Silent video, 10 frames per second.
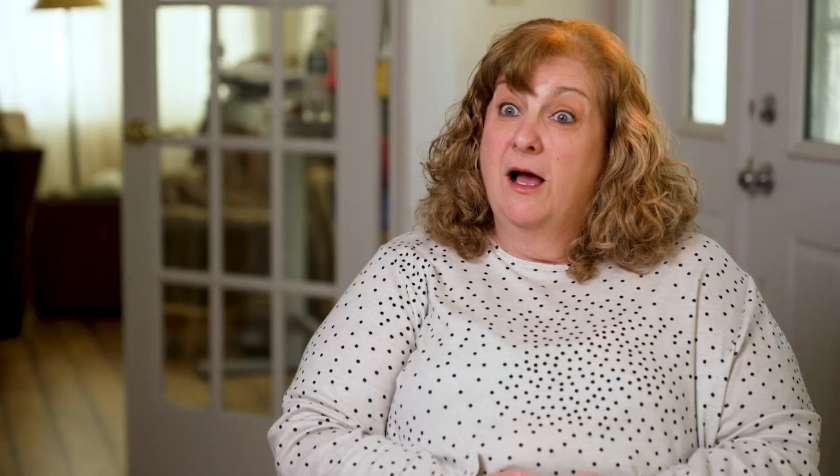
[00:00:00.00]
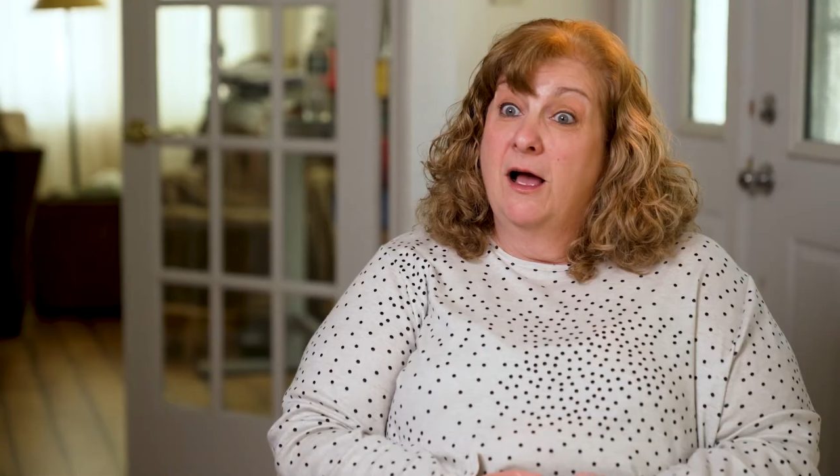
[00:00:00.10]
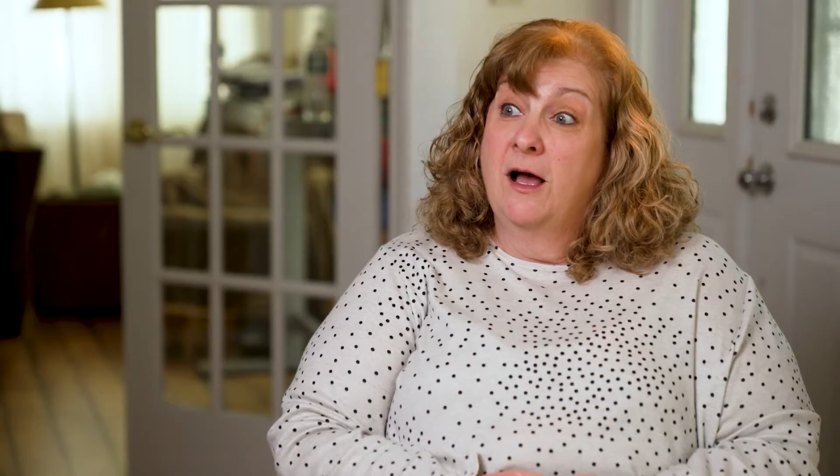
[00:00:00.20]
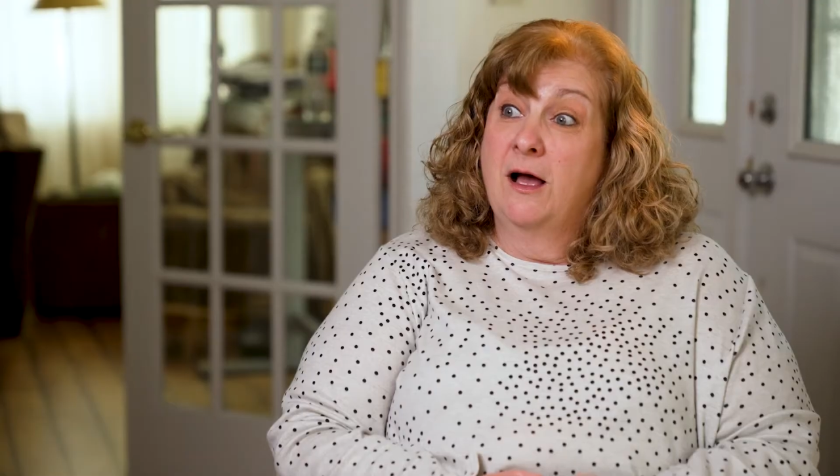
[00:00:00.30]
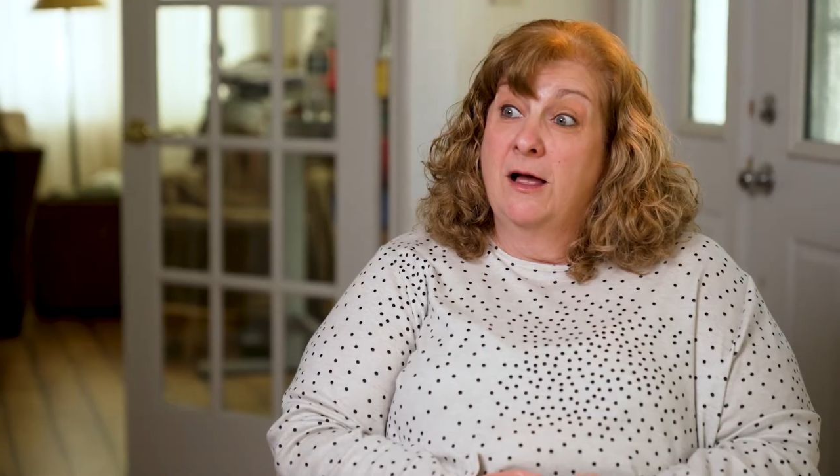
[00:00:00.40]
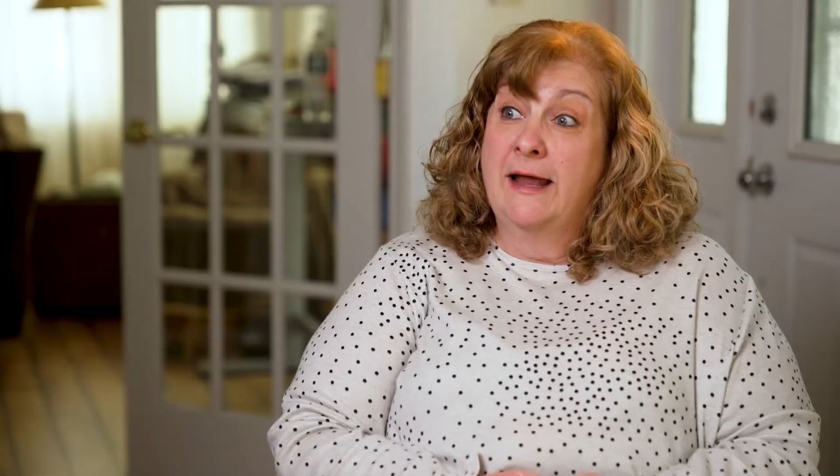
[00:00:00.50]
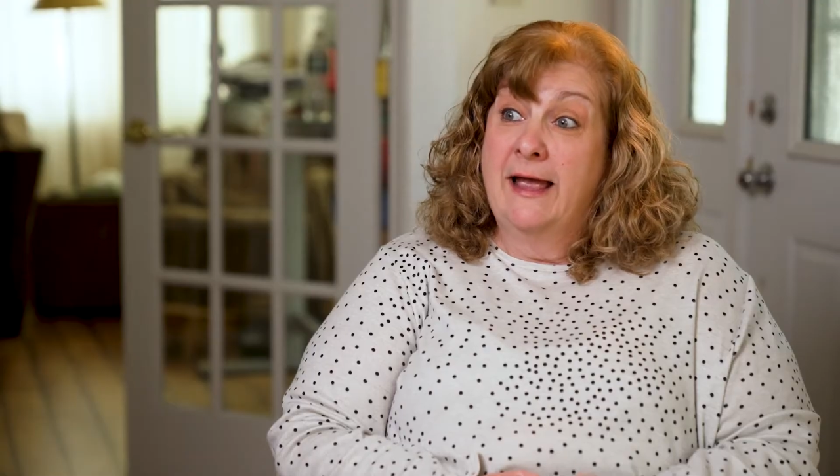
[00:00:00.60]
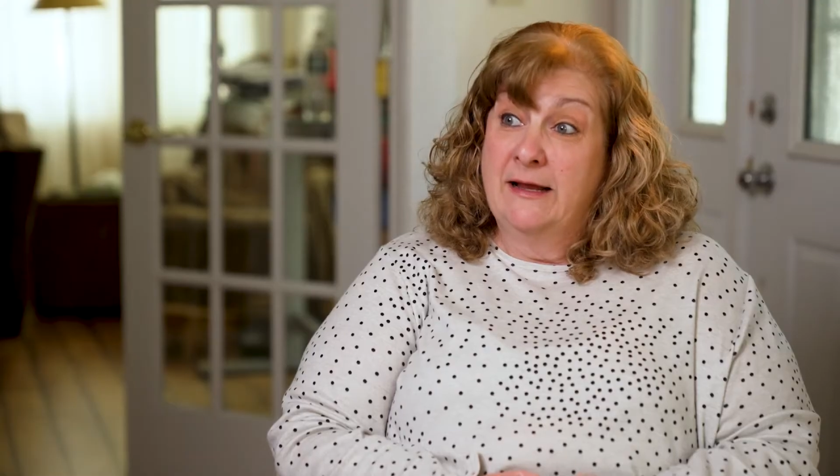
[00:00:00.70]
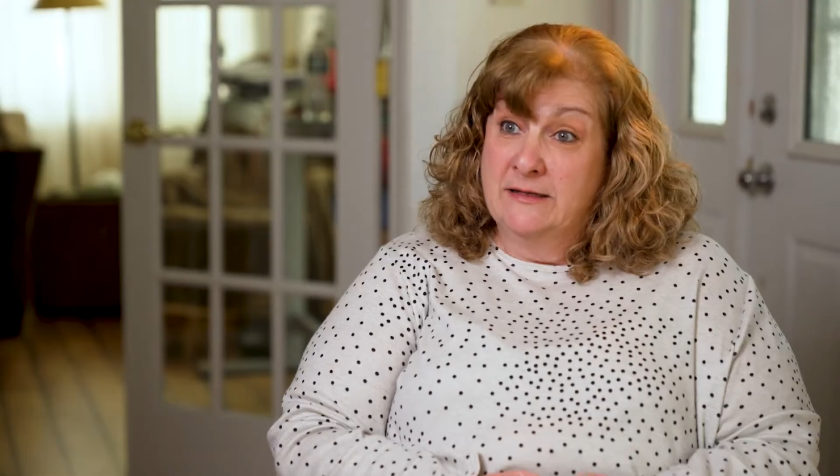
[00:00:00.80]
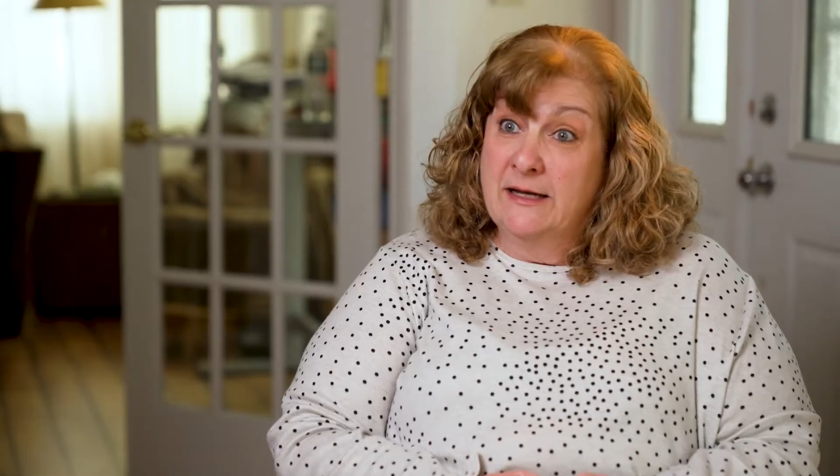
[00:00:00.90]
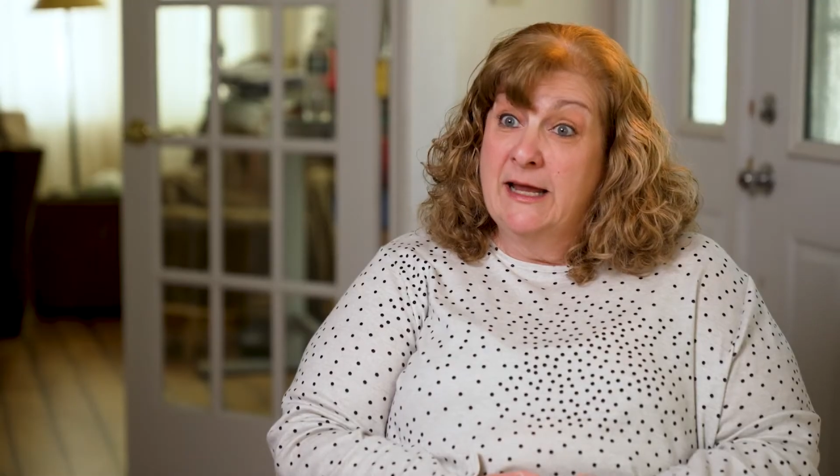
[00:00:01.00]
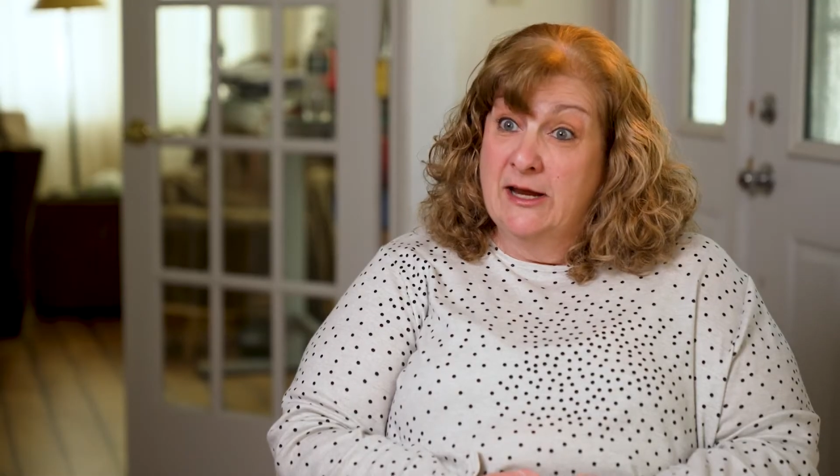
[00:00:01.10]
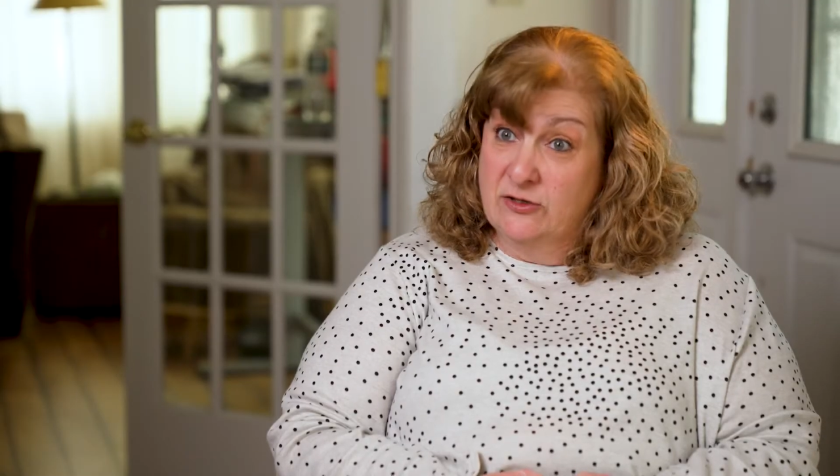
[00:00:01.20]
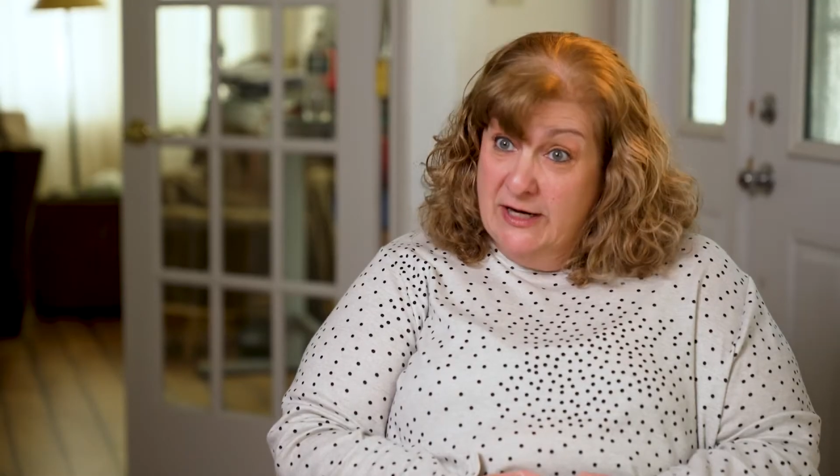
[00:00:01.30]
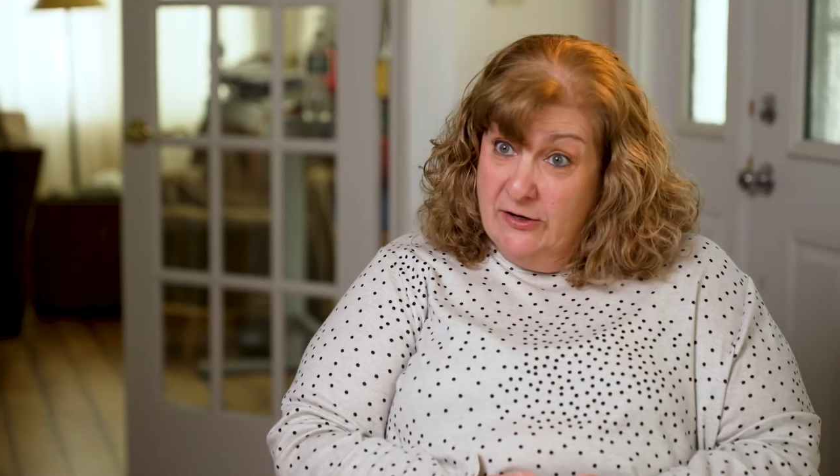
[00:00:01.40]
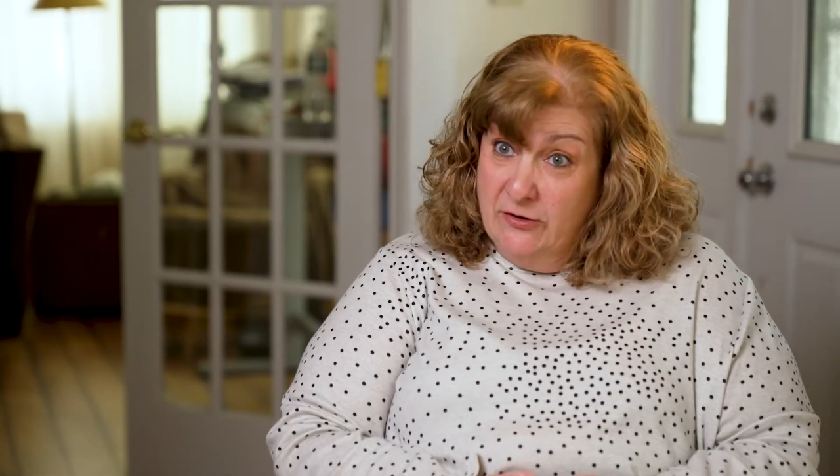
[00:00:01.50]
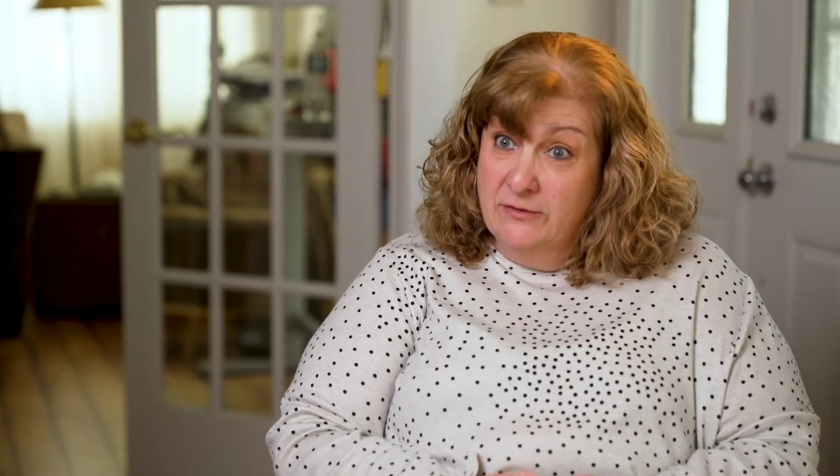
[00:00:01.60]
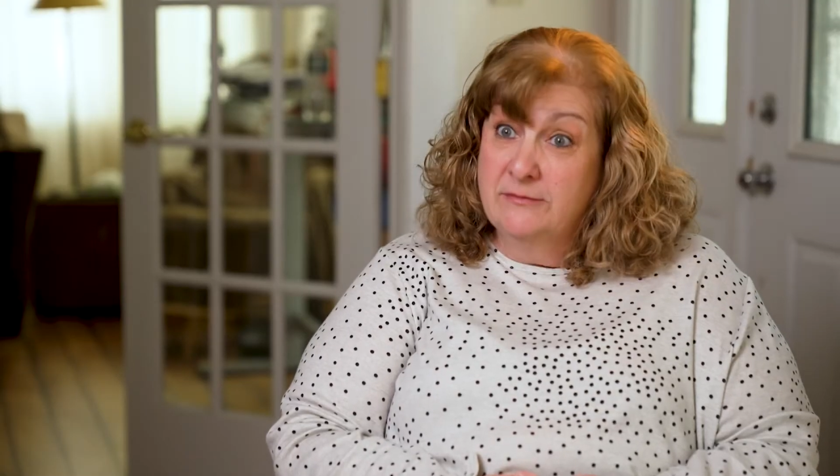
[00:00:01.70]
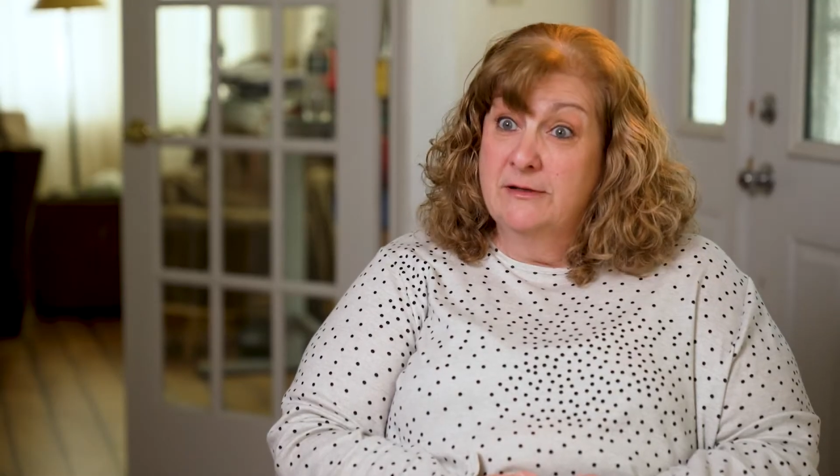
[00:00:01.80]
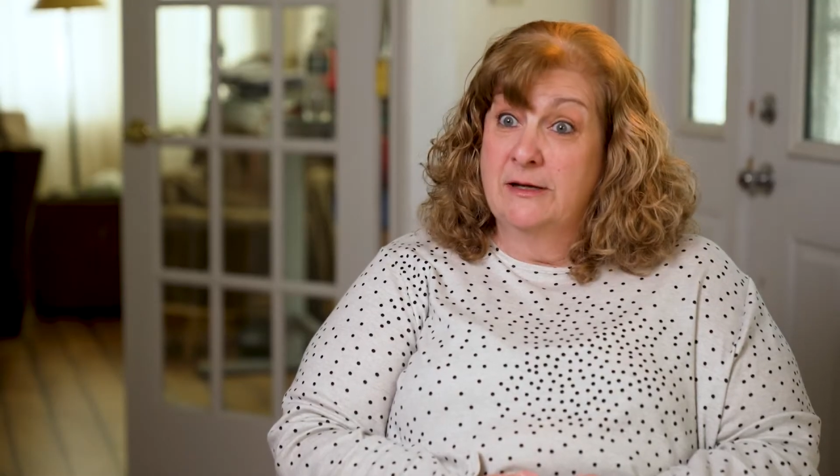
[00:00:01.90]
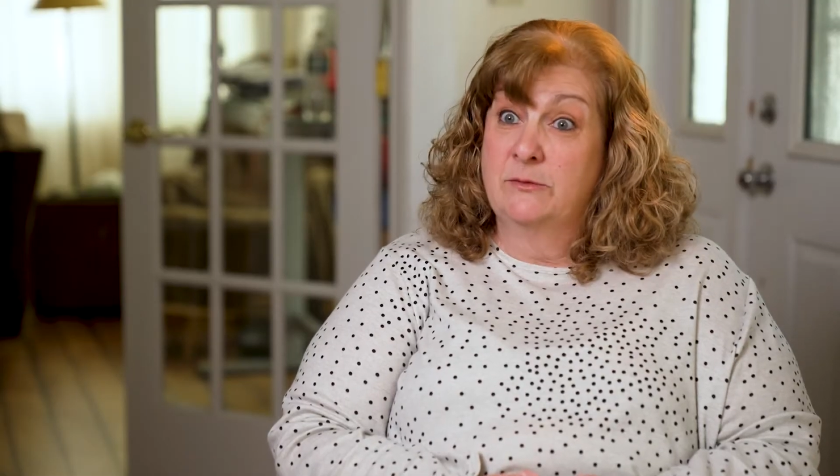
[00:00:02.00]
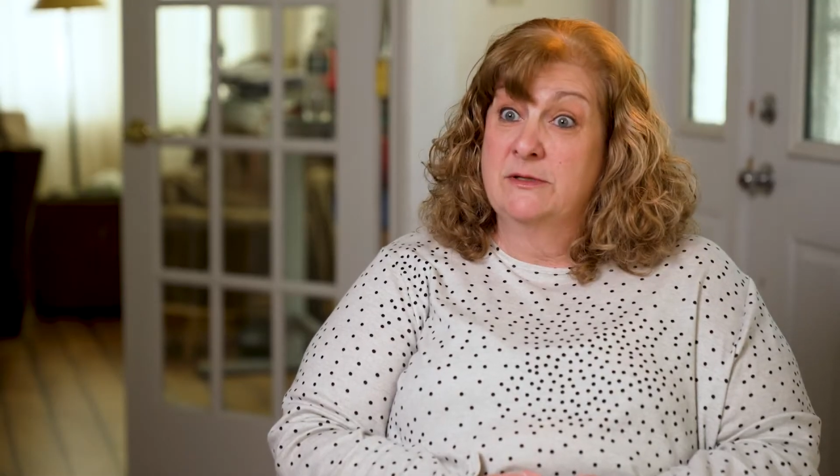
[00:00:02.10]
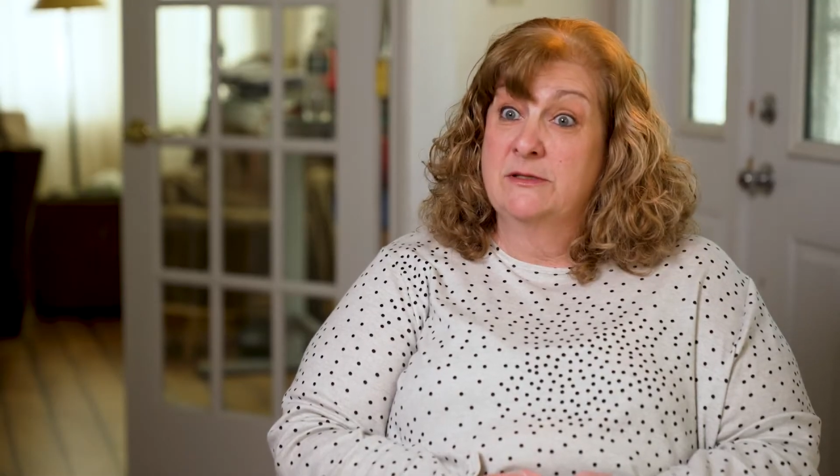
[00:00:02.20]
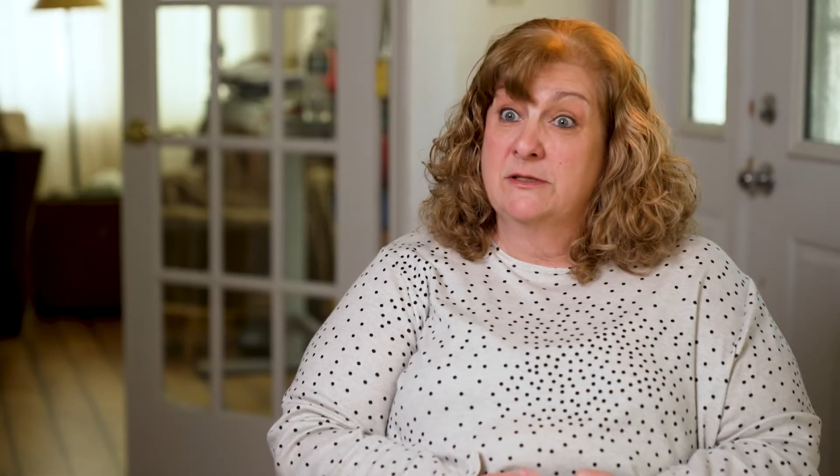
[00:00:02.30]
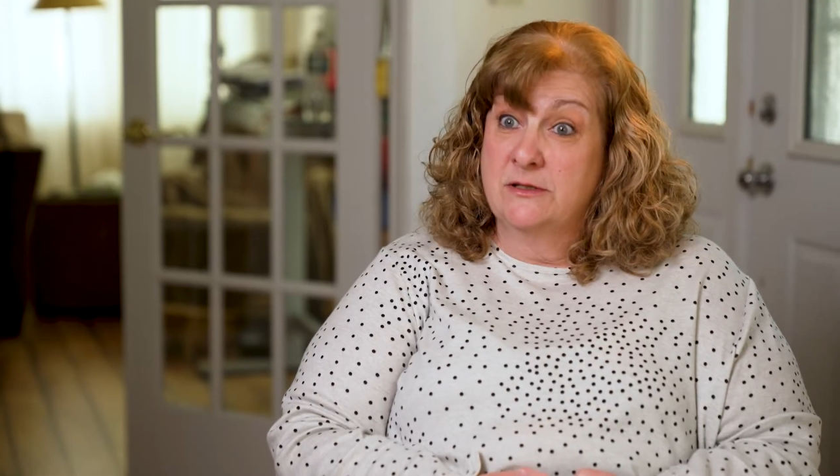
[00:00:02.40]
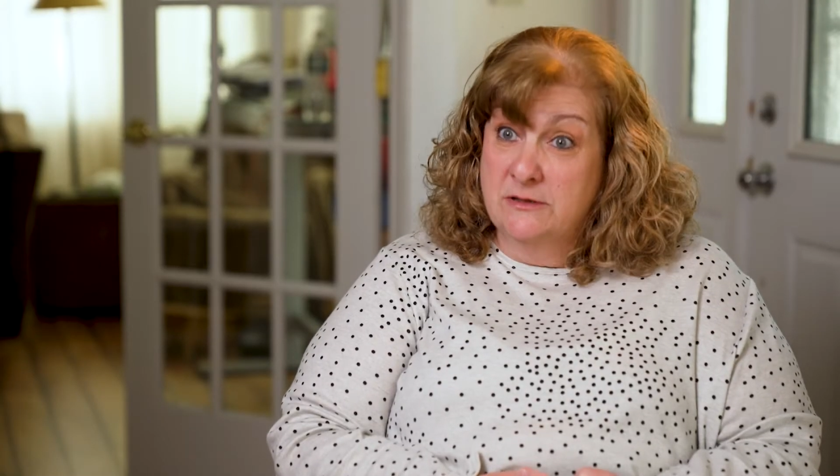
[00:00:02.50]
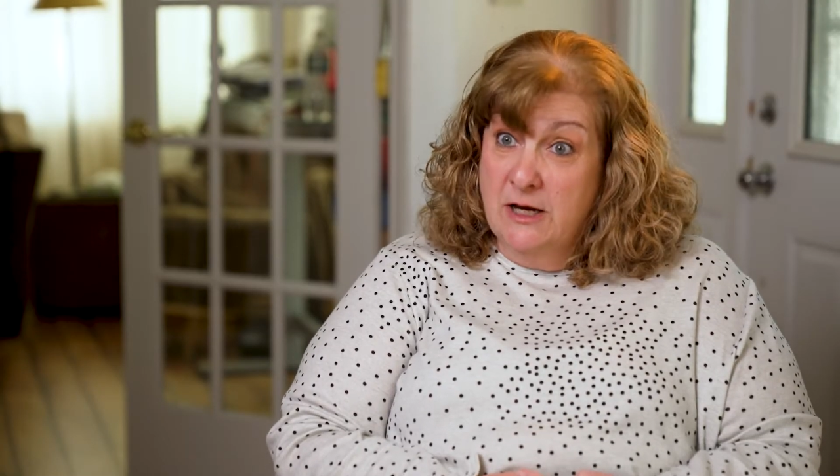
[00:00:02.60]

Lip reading: I had a caretaker that was